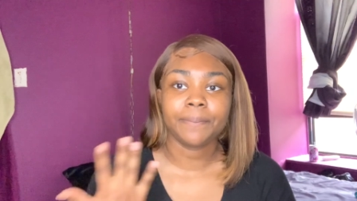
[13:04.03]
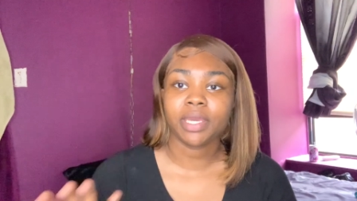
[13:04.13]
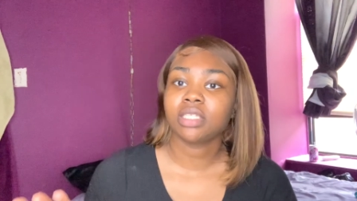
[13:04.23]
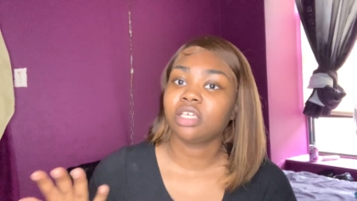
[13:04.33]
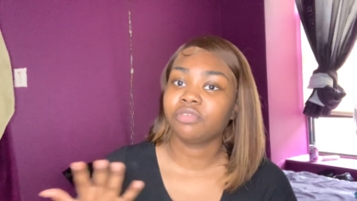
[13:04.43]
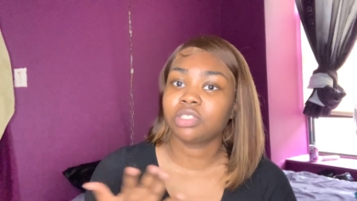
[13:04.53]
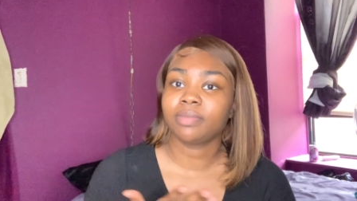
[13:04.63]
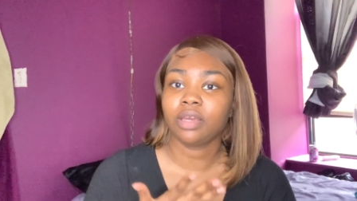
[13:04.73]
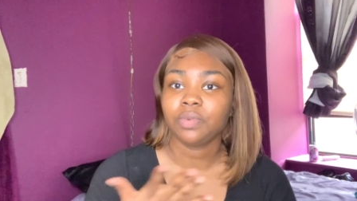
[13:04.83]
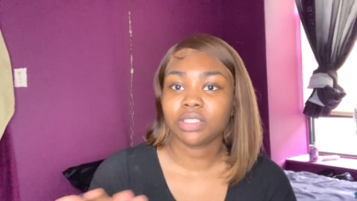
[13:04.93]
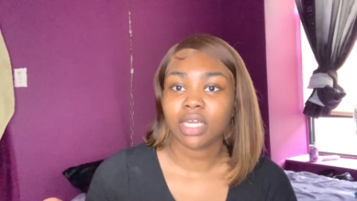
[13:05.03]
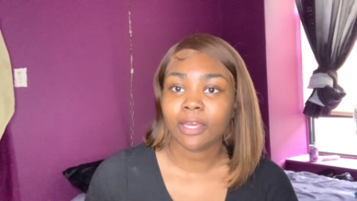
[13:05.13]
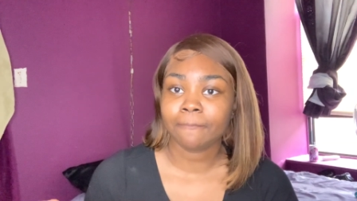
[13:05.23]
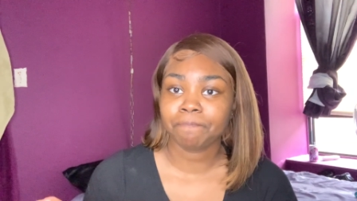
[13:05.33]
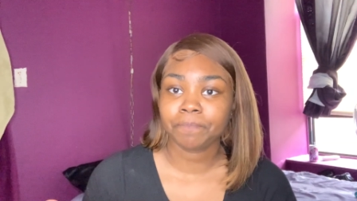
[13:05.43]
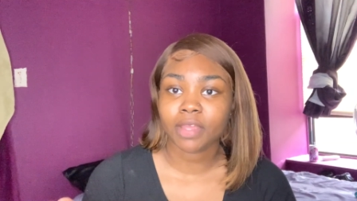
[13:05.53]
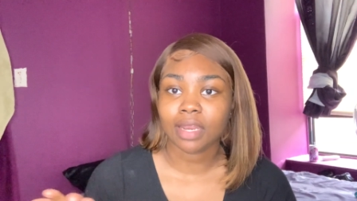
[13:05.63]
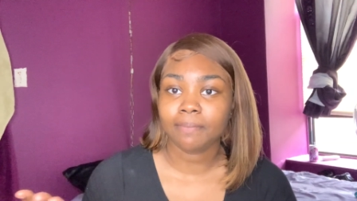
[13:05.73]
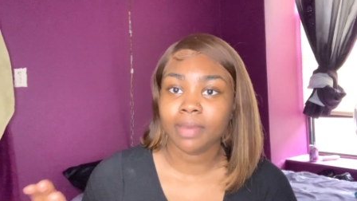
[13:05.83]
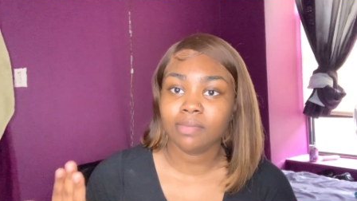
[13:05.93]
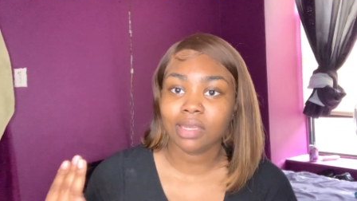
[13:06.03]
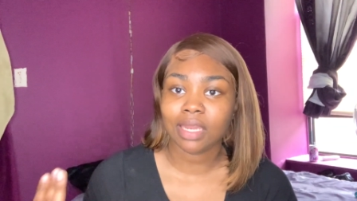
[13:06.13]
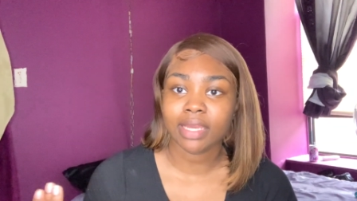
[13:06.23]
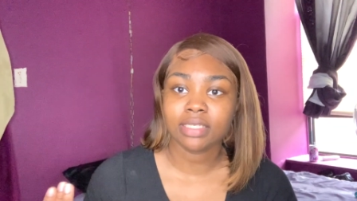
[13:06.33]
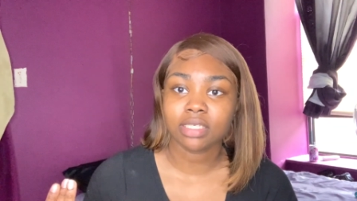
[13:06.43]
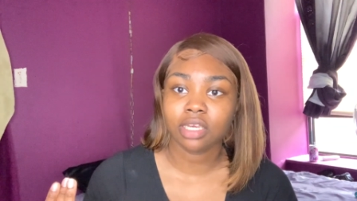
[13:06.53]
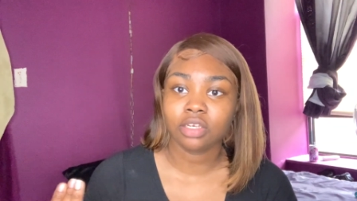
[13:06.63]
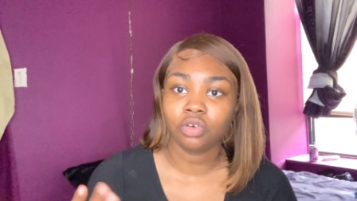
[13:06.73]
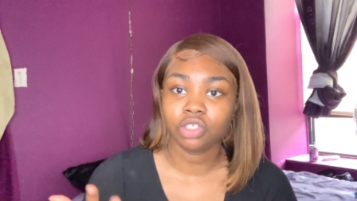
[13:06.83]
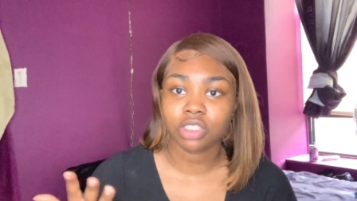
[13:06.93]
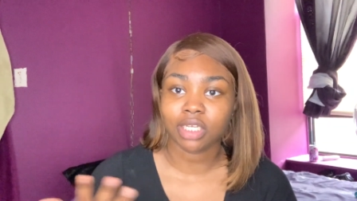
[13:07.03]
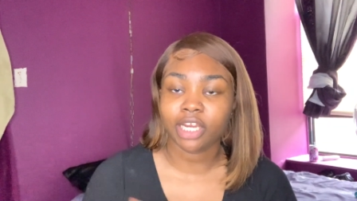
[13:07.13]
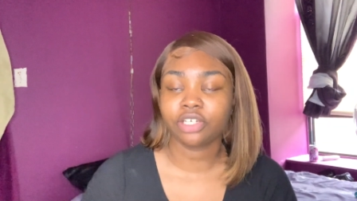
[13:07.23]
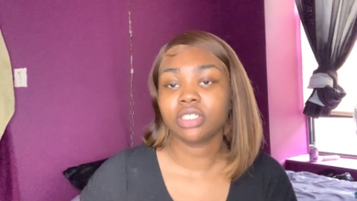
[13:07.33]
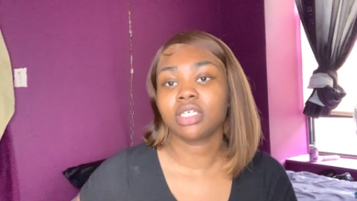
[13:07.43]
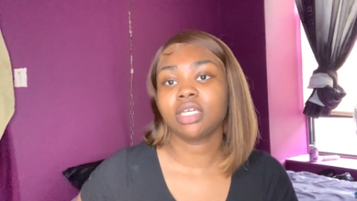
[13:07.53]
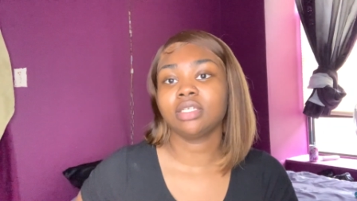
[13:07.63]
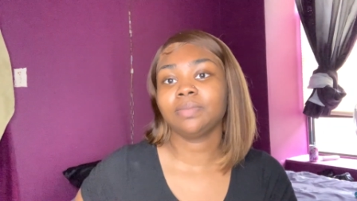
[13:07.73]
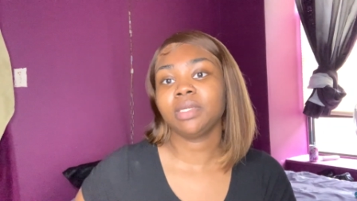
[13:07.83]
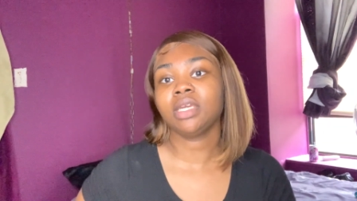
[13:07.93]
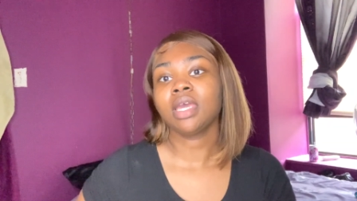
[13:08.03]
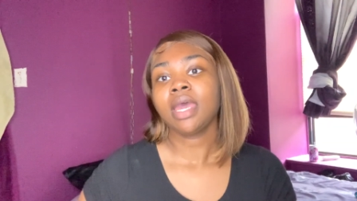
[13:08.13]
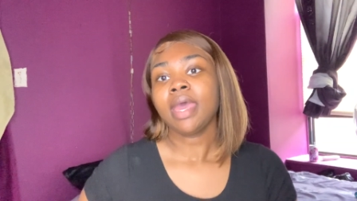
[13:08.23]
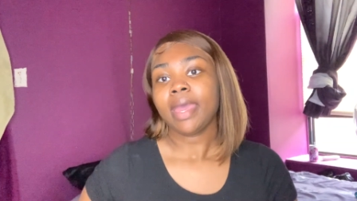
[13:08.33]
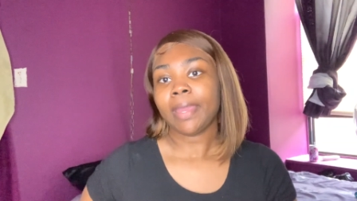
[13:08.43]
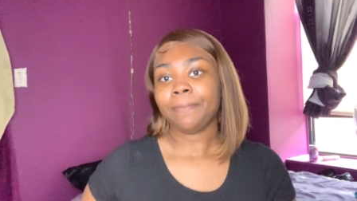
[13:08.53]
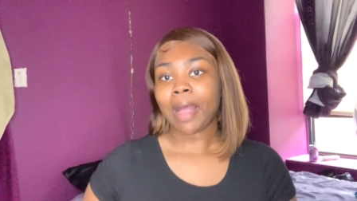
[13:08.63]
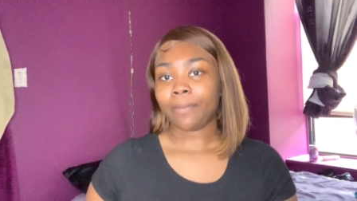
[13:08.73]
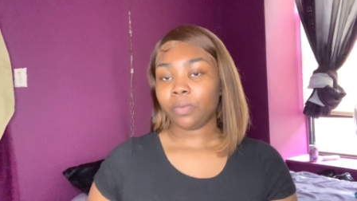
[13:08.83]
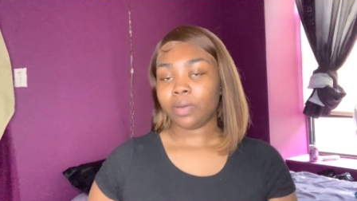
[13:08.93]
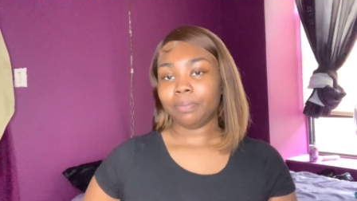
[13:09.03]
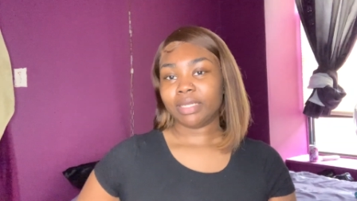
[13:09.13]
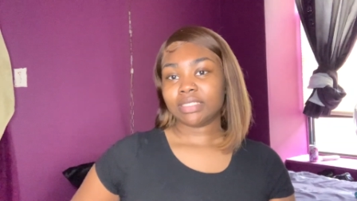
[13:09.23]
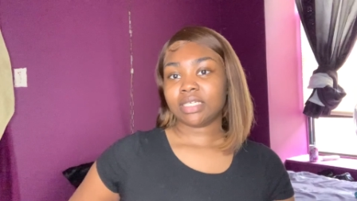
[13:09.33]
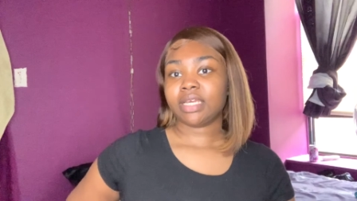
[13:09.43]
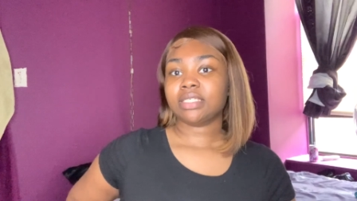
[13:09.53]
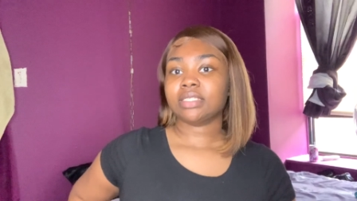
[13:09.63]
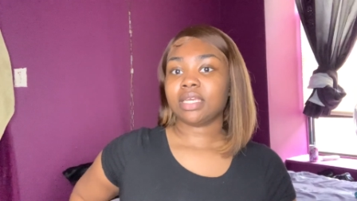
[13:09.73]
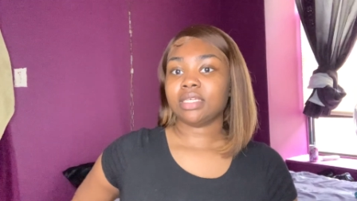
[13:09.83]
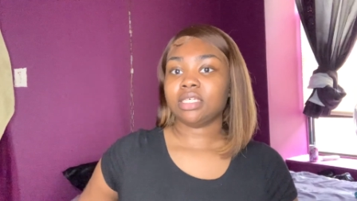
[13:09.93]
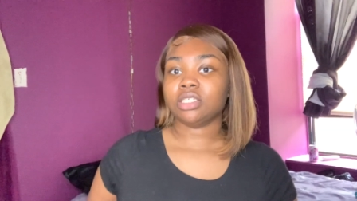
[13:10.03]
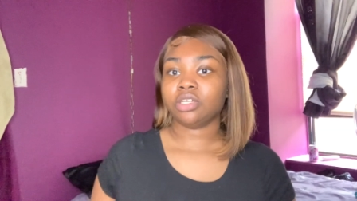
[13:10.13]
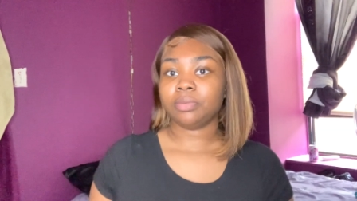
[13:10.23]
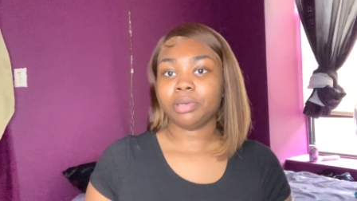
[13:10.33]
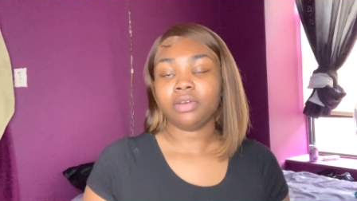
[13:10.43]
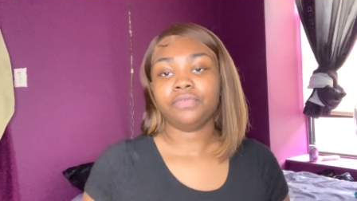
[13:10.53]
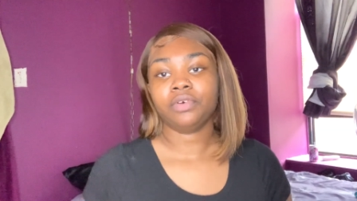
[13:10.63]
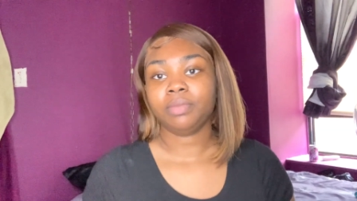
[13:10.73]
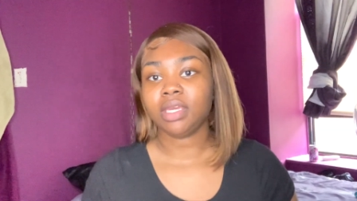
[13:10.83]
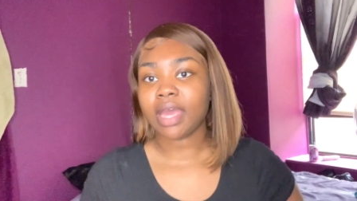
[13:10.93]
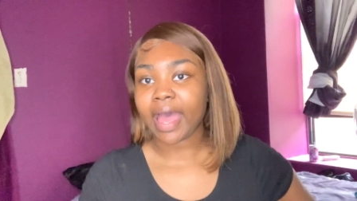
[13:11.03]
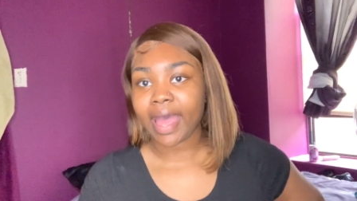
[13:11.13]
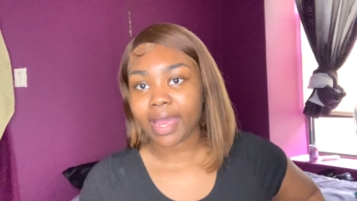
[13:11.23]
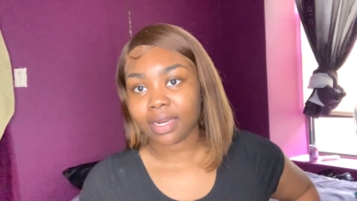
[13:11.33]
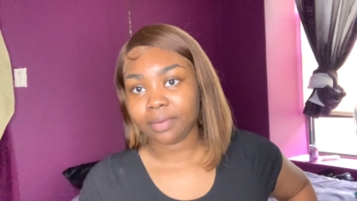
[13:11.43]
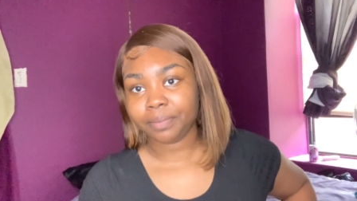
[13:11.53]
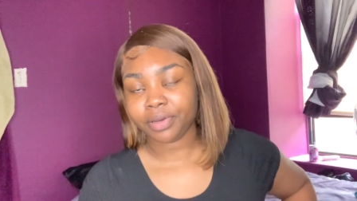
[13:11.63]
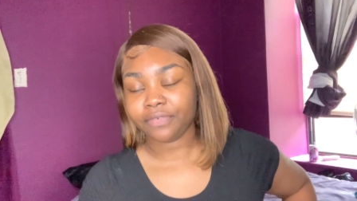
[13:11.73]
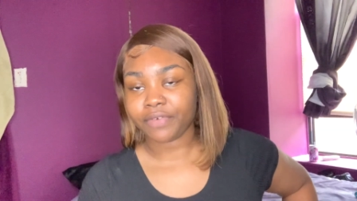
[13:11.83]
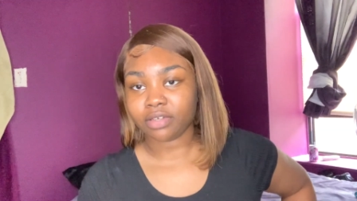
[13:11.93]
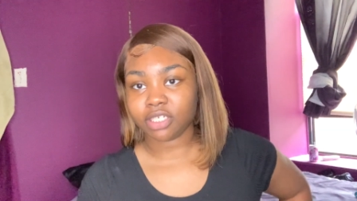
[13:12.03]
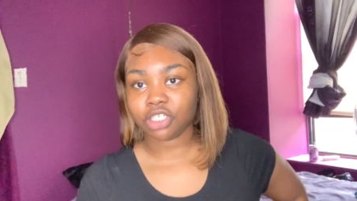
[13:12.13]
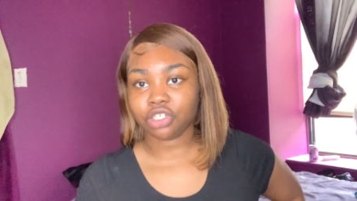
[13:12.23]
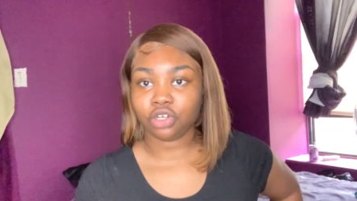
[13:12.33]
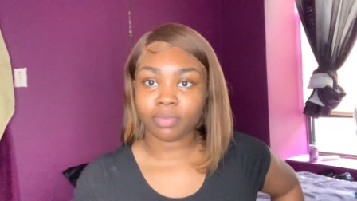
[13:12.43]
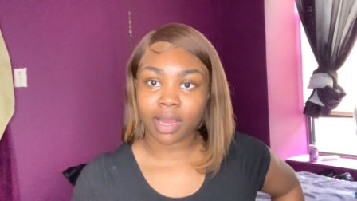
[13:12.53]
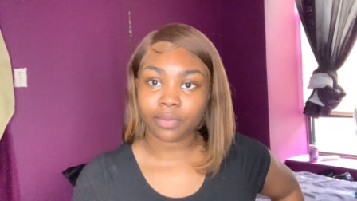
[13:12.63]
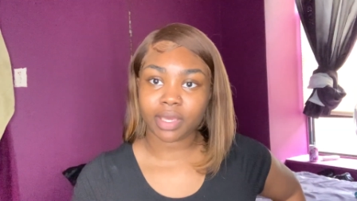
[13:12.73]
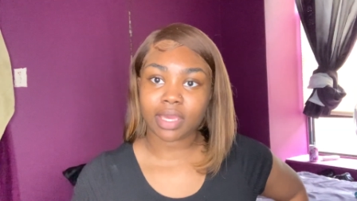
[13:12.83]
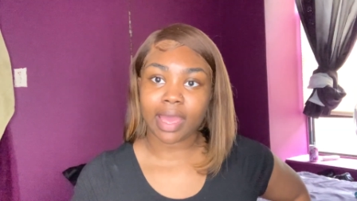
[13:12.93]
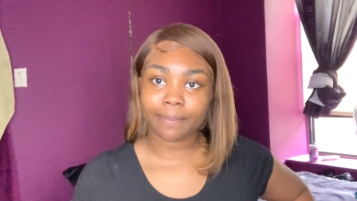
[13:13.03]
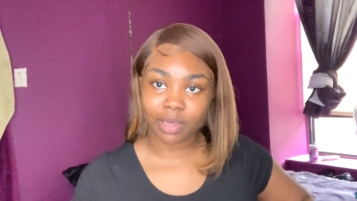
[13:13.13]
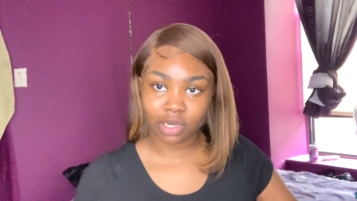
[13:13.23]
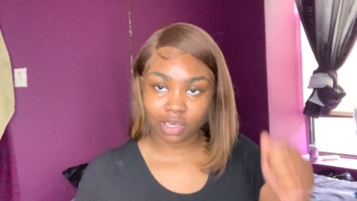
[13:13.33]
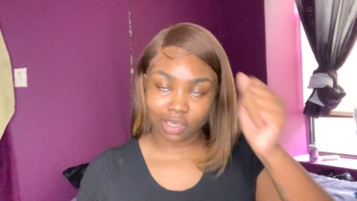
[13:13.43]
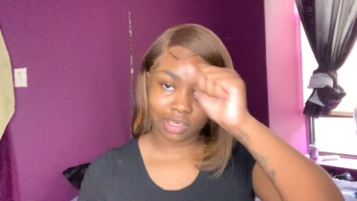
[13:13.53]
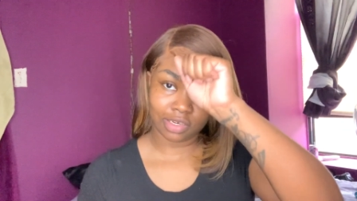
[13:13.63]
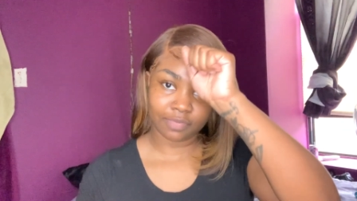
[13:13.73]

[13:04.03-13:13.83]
to if somebody was like maybe light skin or just lighter skin than me, it probably would blend to their skin easier. But for me, I had to put foundation on my wig cap and